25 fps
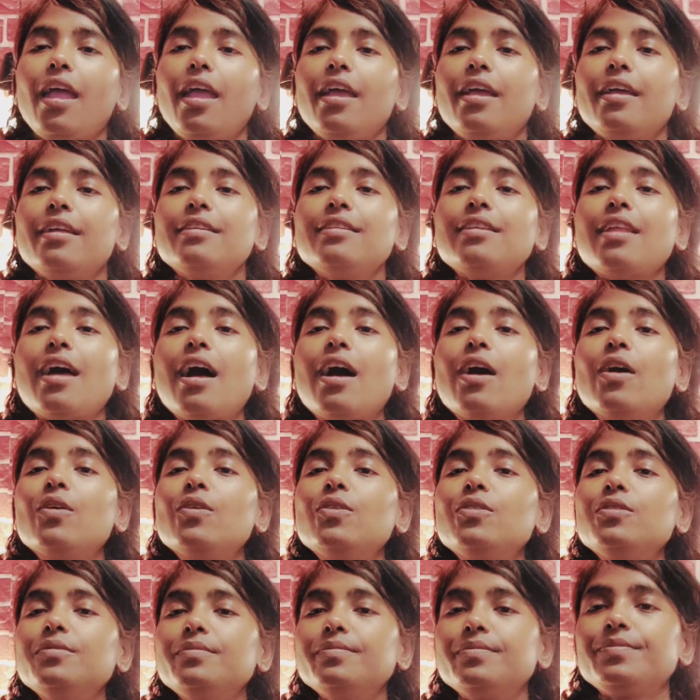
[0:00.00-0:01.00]

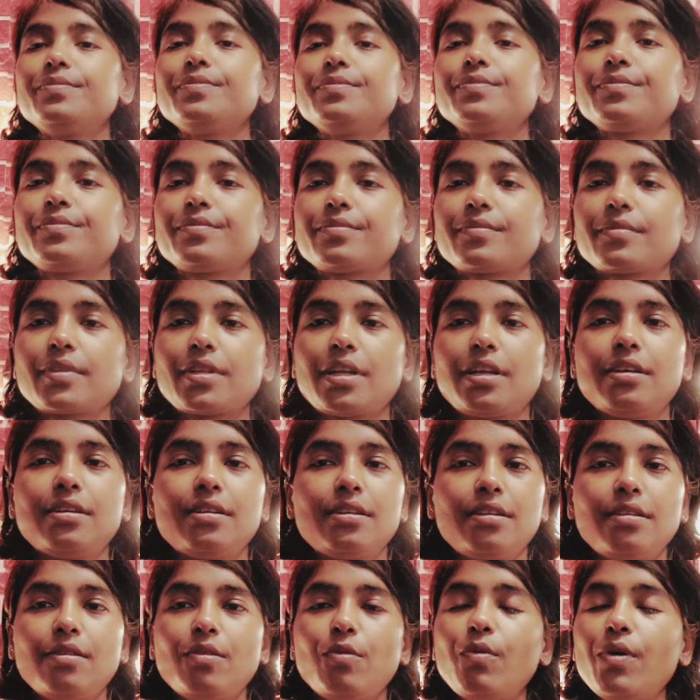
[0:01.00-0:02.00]
Now,
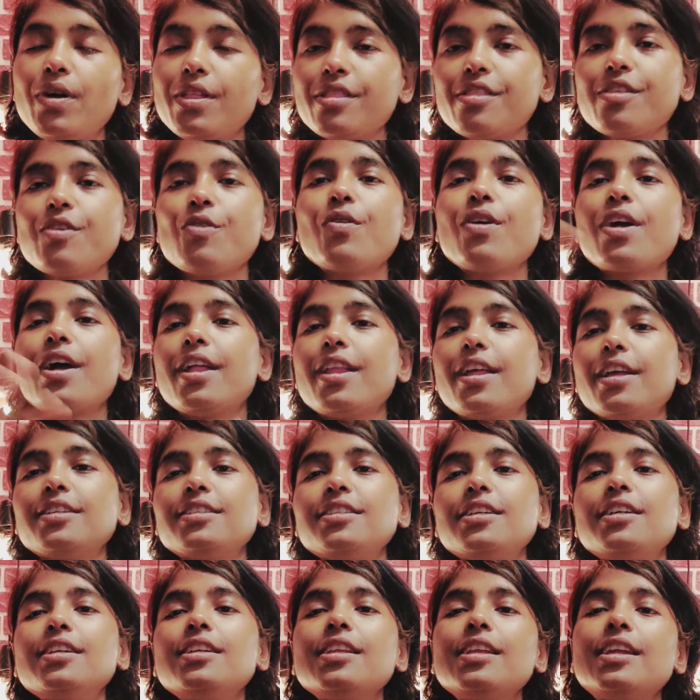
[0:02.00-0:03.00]
once you correct
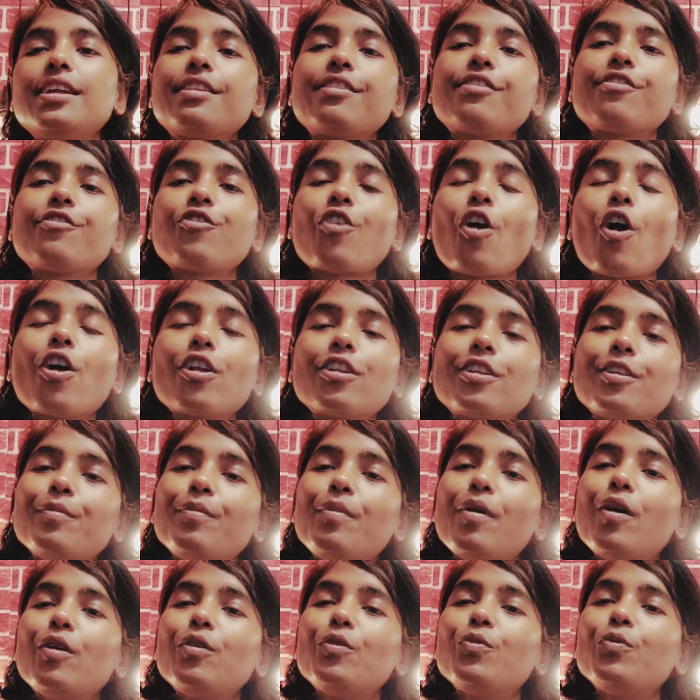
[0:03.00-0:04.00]
it, let's talk
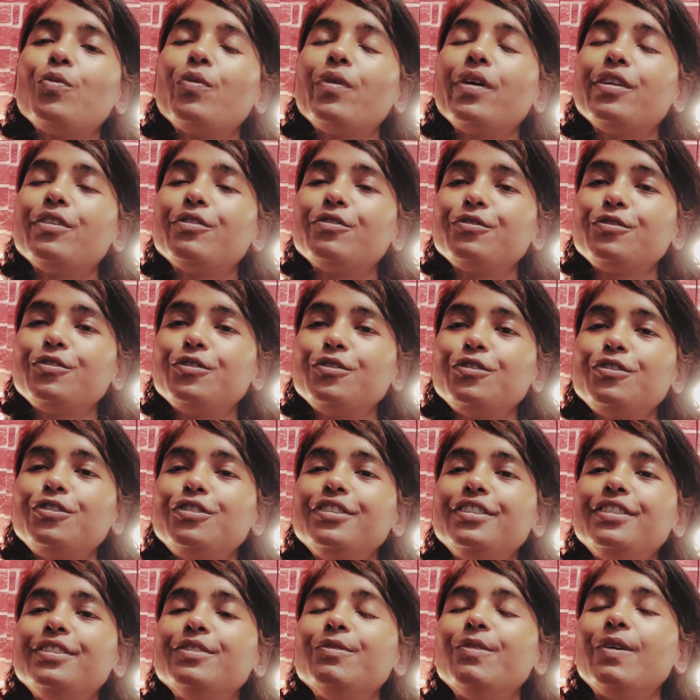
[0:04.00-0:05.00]
about what
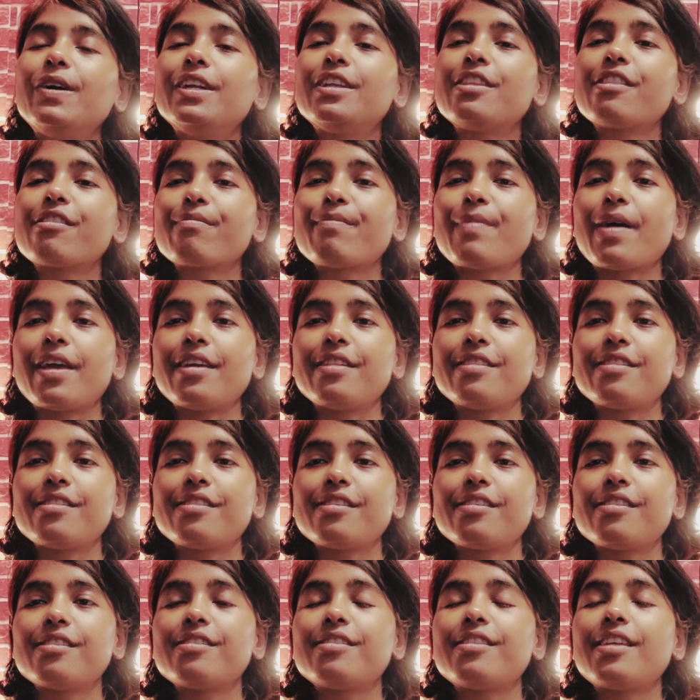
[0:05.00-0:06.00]
food, what
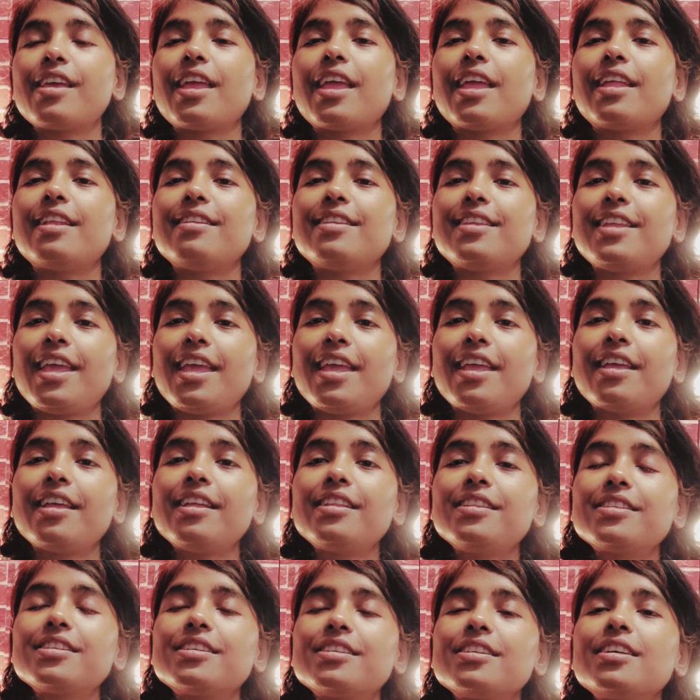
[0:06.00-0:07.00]
spices they can take
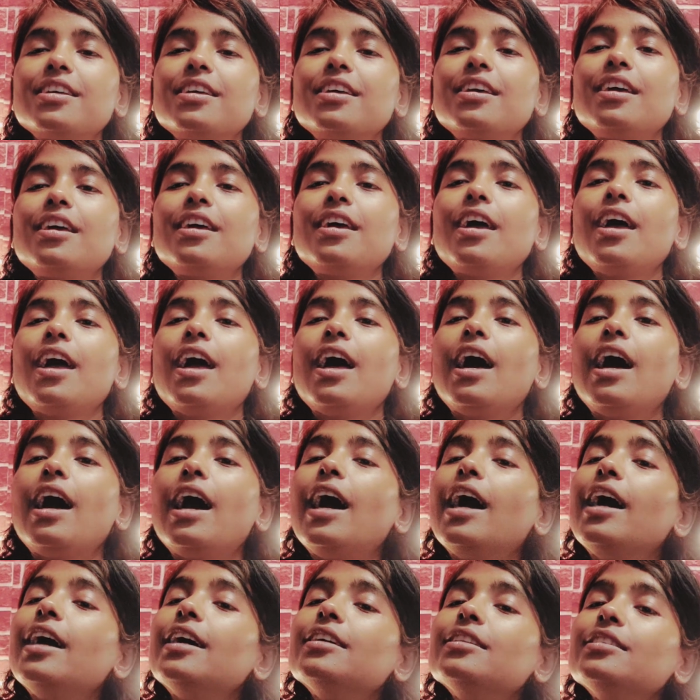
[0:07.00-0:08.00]
it.
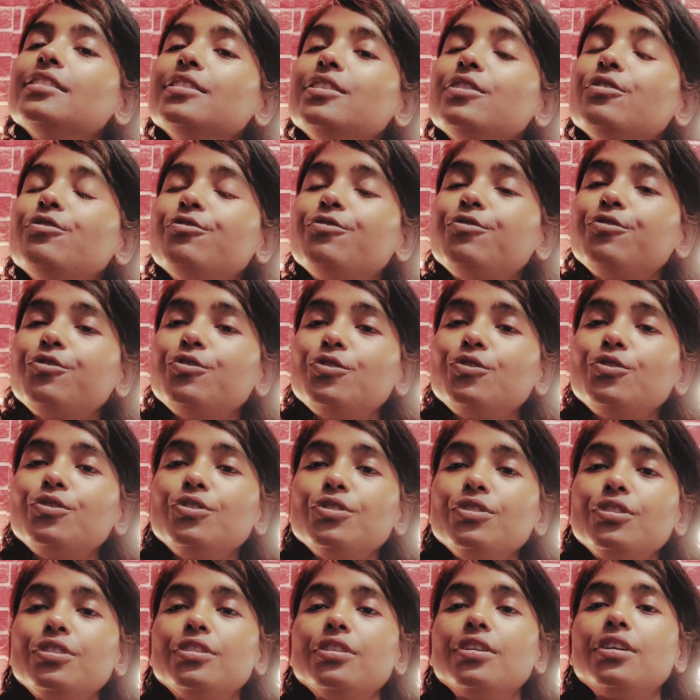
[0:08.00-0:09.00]
The
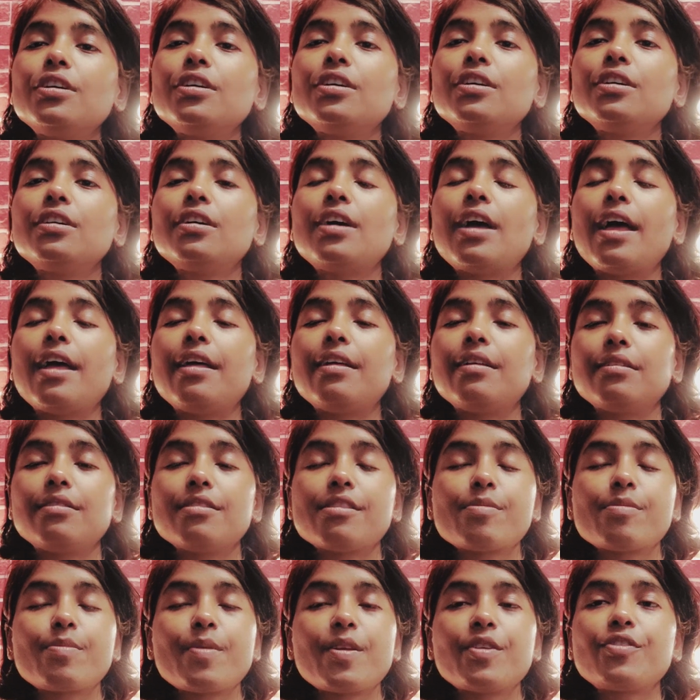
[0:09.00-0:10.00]
food,
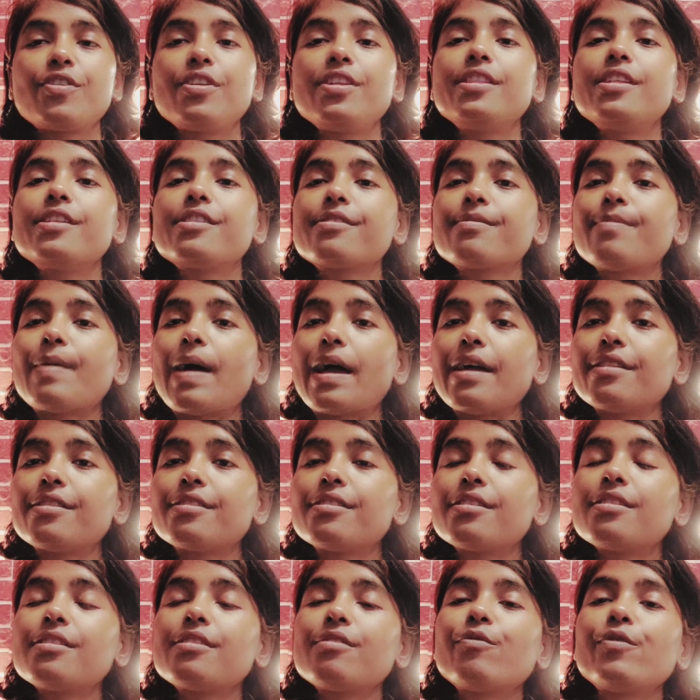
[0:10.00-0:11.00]
especially the
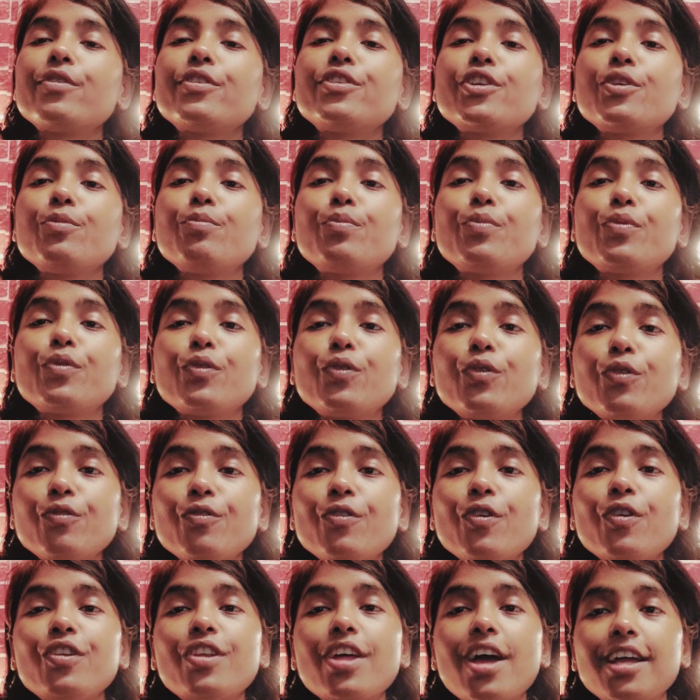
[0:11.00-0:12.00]
spices which improve
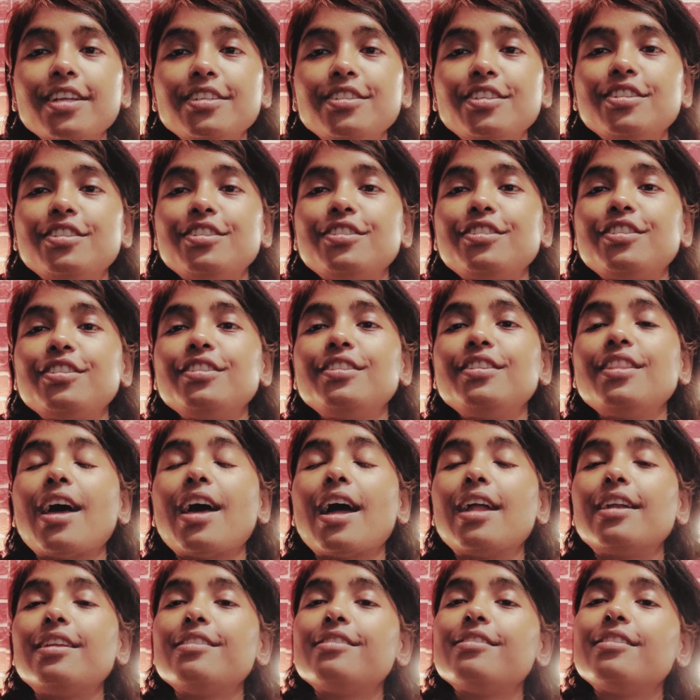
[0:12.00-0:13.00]
your digestion,
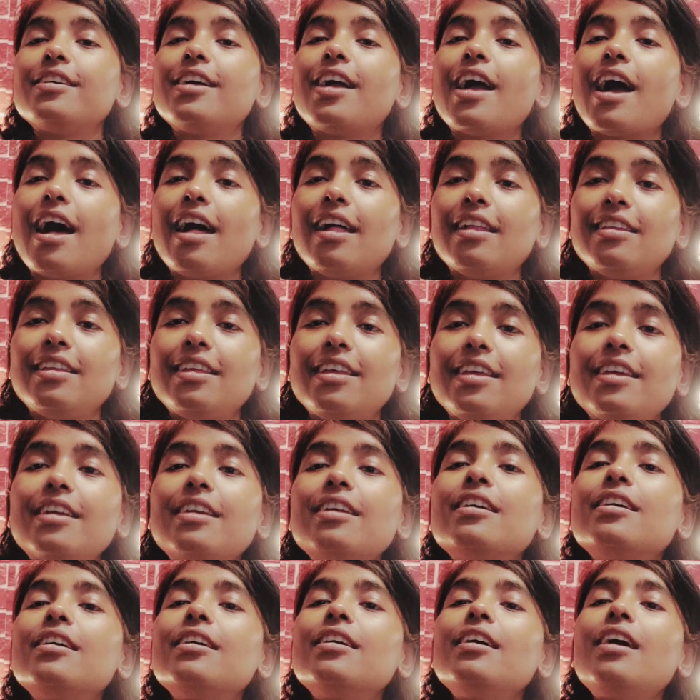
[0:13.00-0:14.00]
that is a garlic,
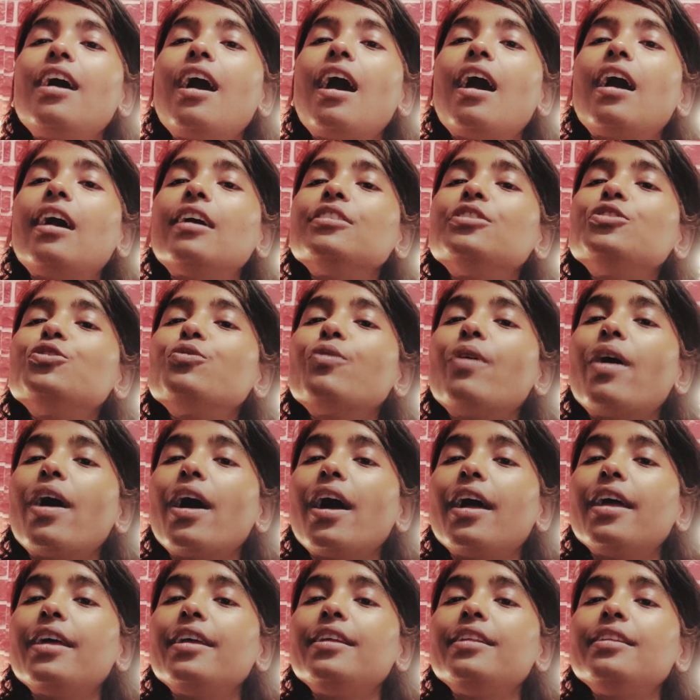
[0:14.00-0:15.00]

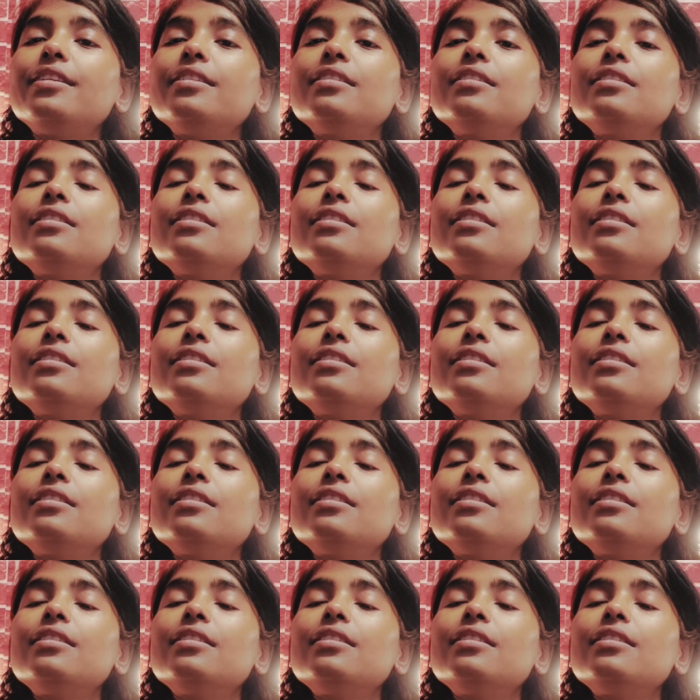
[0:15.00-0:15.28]
ajwain.